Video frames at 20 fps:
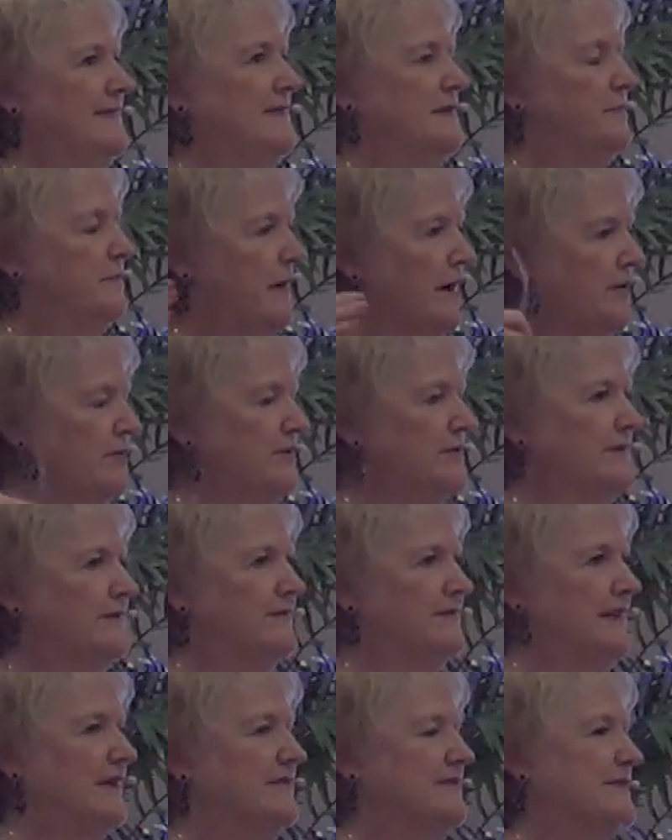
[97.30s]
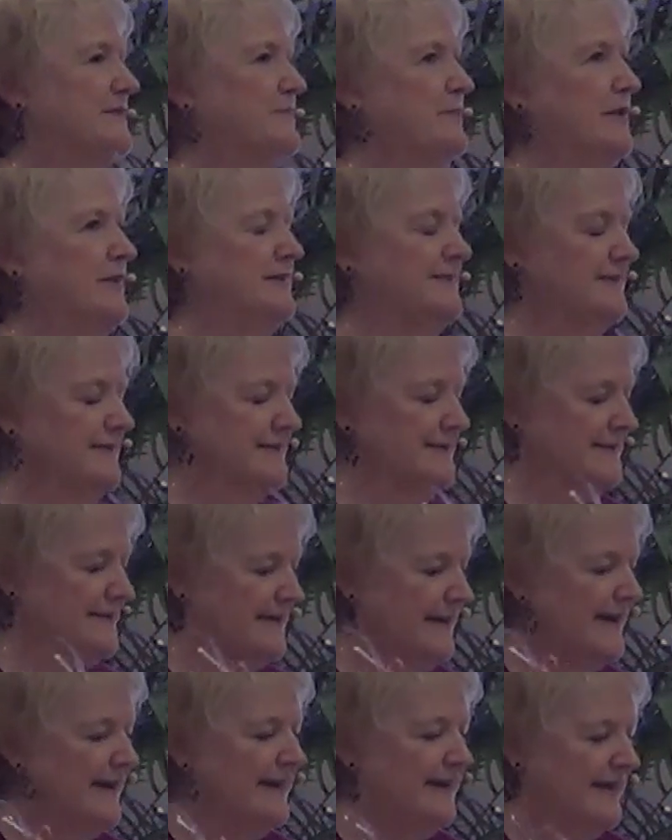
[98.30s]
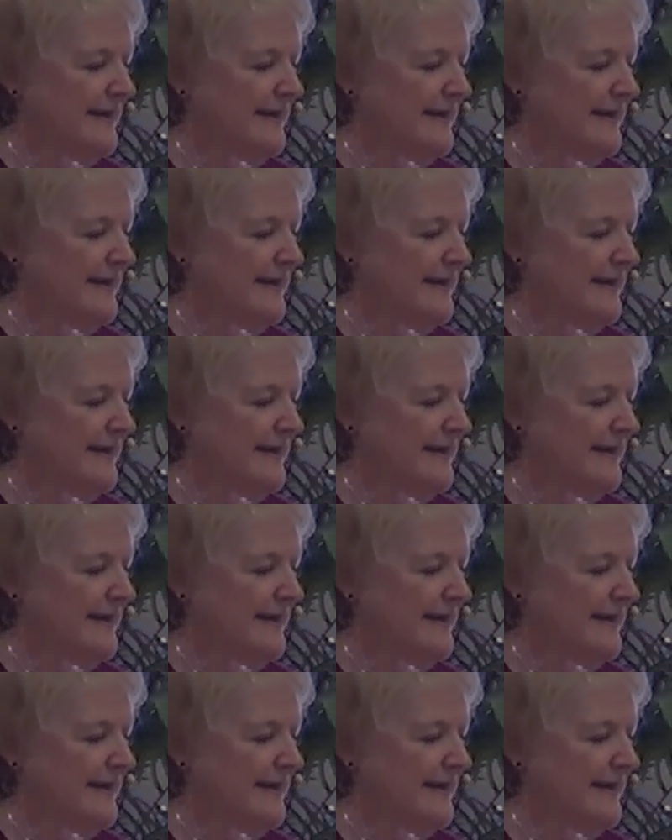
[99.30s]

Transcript: the power of love's presence